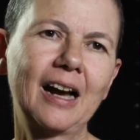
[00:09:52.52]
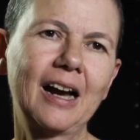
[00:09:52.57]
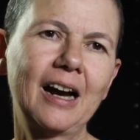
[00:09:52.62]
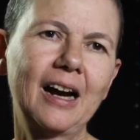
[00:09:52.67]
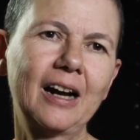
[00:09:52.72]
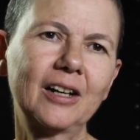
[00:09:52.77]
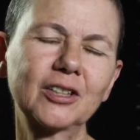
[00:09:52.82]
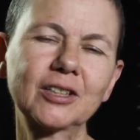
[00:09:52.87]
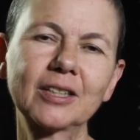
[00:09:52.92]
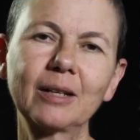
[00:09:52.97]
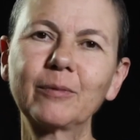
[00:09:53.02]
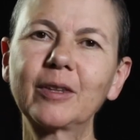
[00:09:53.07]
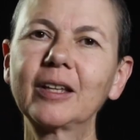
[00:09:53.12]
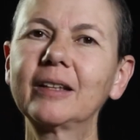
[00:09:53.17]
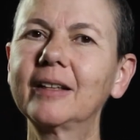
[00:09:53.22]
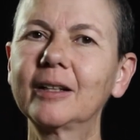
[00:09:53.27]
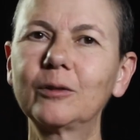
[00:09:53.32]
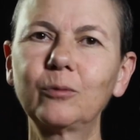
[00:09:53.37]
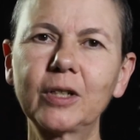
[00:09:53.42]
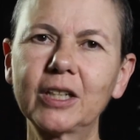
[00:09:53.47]
are something
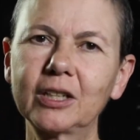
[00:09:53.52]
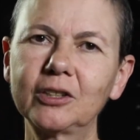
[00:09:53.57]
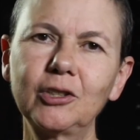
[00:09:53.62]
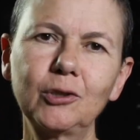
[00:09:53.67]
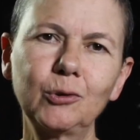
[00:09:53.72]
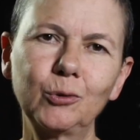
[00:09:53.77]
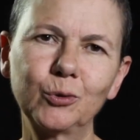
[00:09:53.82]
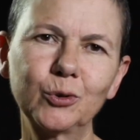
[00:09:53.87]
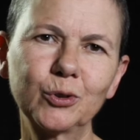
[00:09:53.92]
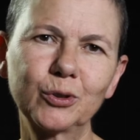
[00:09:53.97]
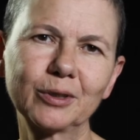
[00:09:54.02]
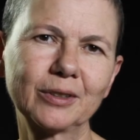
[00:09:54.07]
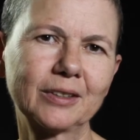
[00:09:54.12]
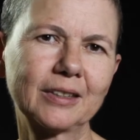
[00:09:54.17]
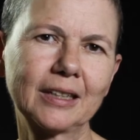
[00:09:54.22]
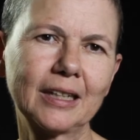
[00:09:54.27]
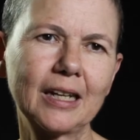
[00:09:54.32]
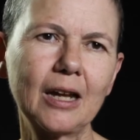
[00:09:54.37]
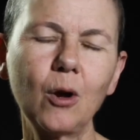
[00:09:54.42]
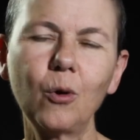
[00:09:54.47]
that we can use.
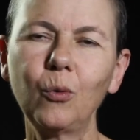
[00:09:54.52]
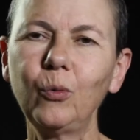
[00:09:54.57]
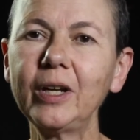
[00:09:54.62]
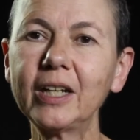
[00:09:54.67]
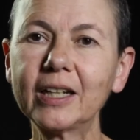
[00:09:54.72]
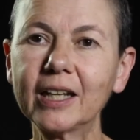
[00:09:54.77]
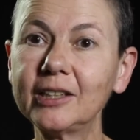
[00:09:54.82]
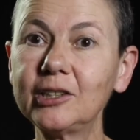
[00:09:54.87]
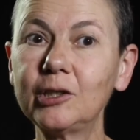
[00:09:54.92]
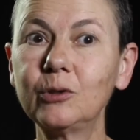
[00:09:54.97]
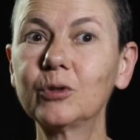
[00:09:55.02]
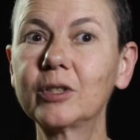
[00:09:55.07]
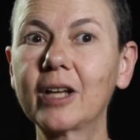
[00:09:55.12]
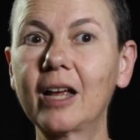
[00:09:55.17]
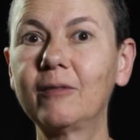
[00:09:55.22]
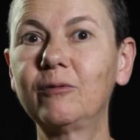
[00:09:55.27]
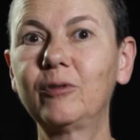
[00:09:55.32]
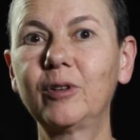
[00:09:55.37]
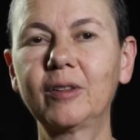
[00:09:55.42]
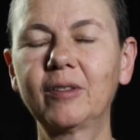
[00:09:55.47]
We can use
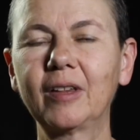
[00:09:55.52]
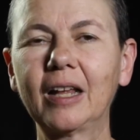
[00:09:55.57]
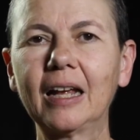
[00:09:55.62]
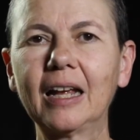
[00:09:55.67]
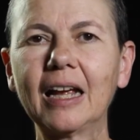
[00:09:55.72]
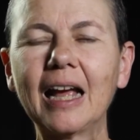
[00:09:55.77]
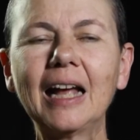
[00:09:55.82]
everything.